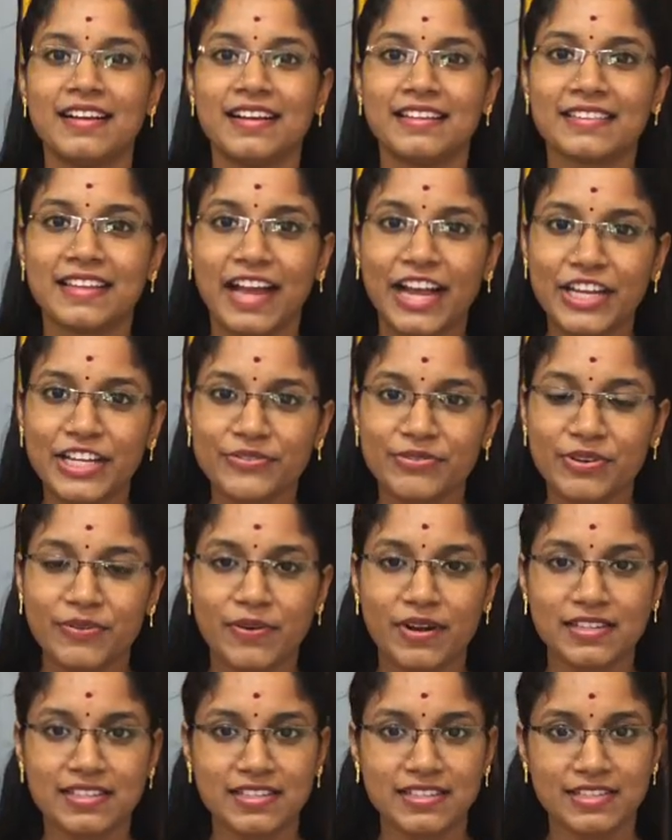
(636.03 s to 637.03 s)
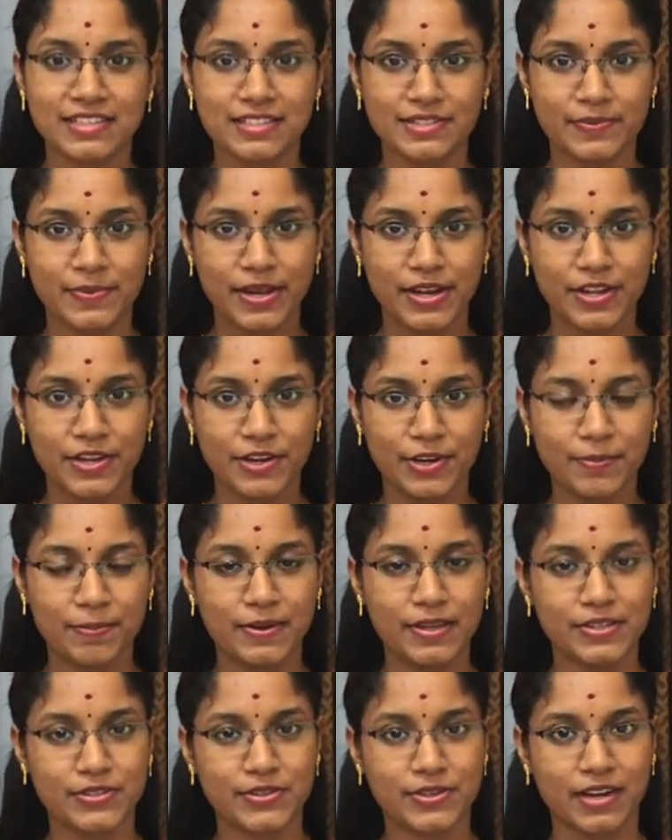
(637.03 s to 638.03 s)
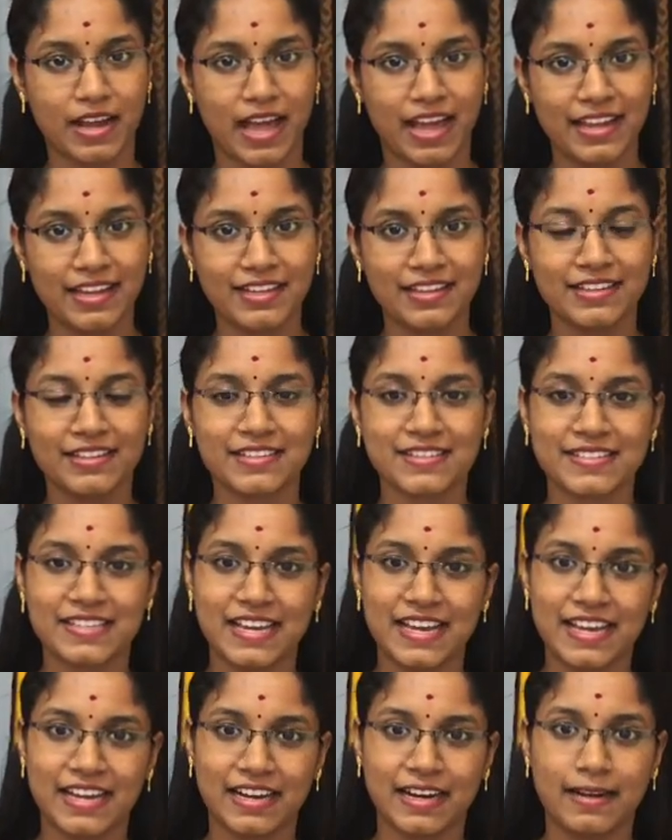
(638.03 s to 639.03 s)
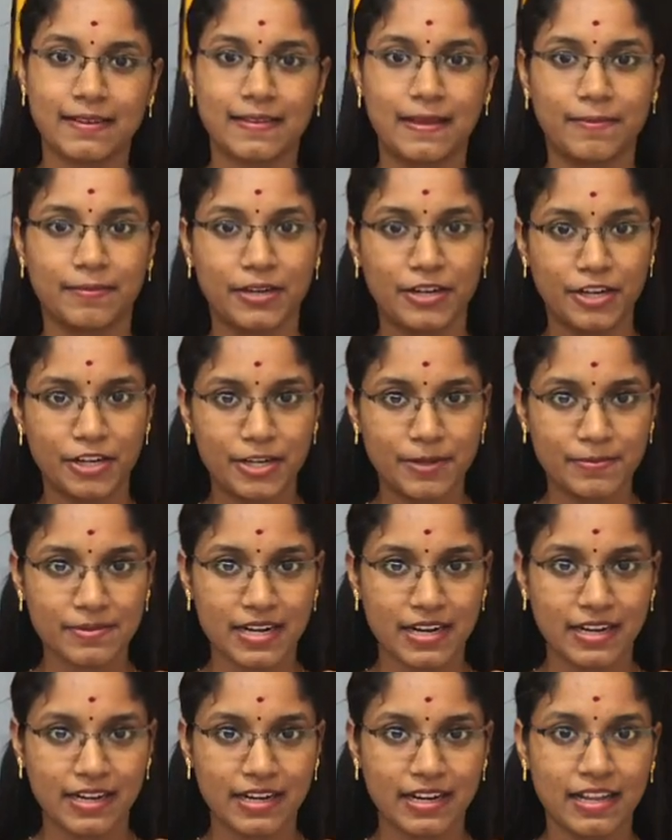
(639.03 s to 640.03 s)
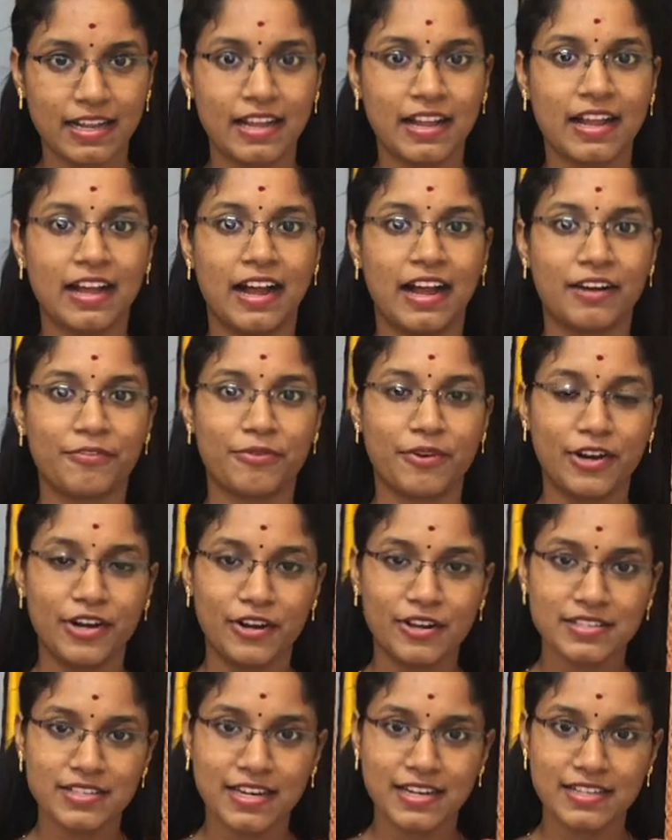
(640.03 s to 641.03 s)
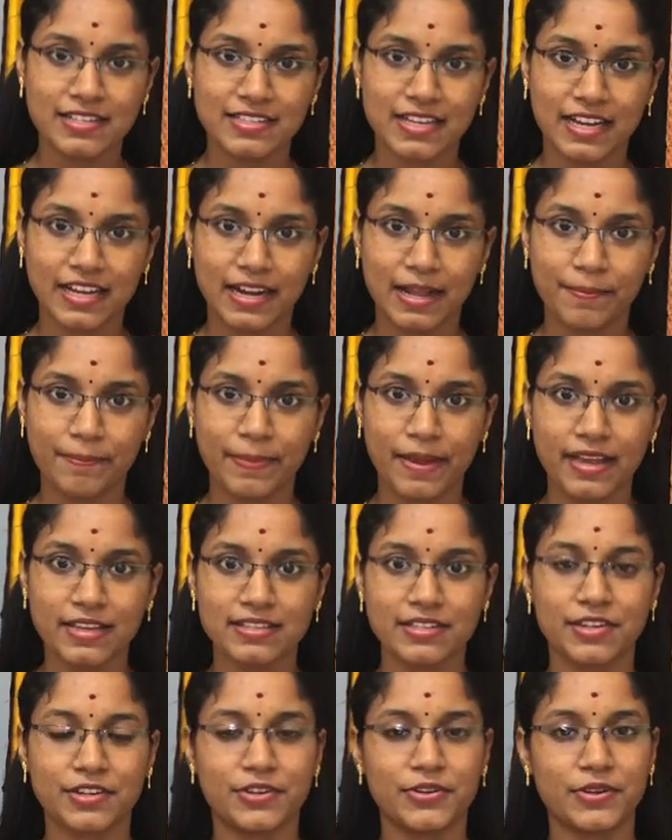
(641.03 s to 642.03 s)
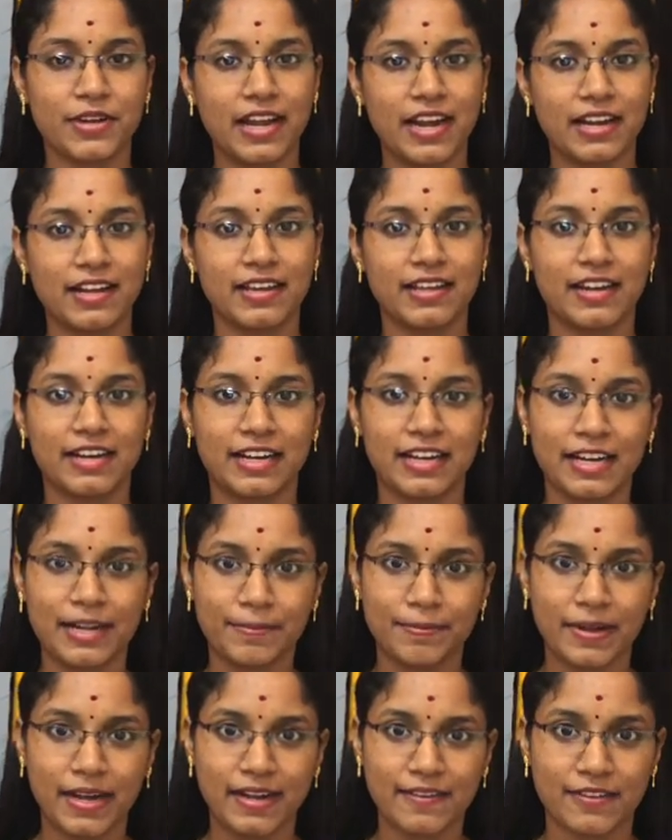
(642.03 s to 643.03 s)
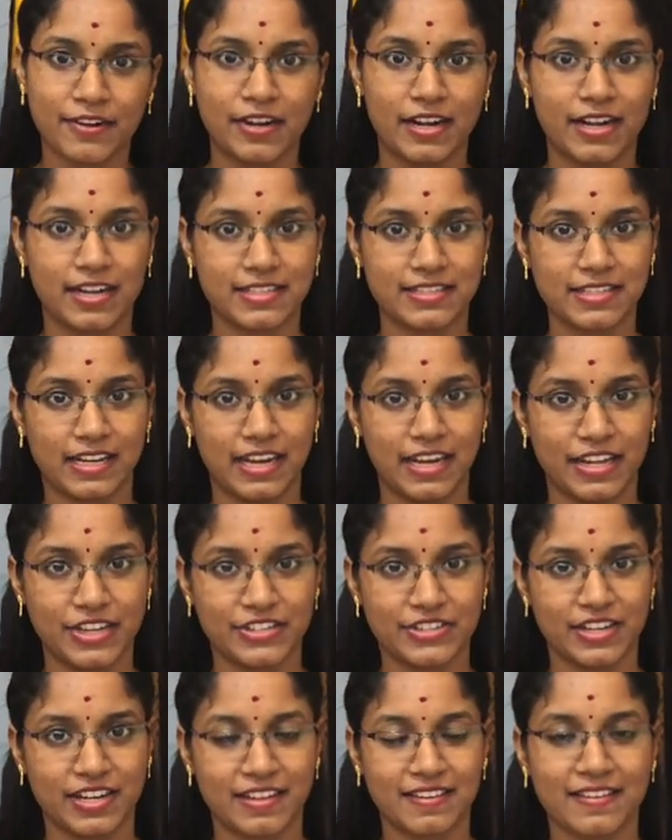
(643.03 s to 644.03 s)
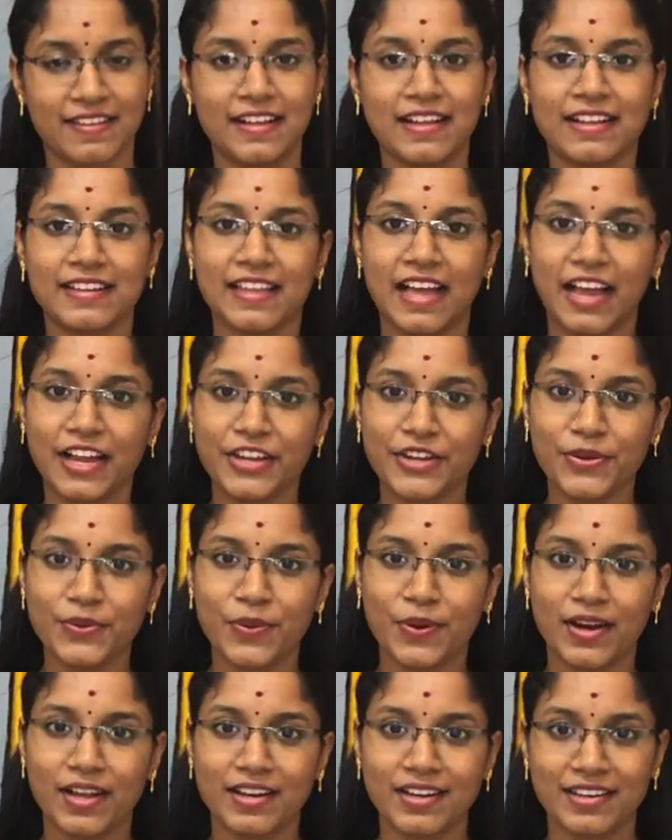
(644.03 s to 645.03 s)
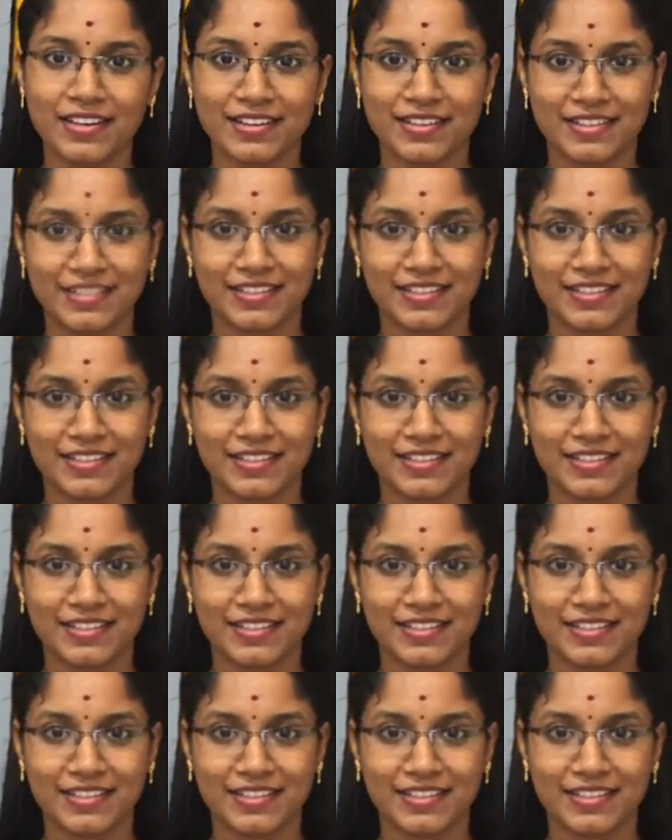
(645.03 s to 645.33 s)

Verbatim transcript: Thank you for watching this video. Please do like, share and subscribe to YouTube channel and follow us on Instagram page to get regular updates on the latest collections. Thank you all.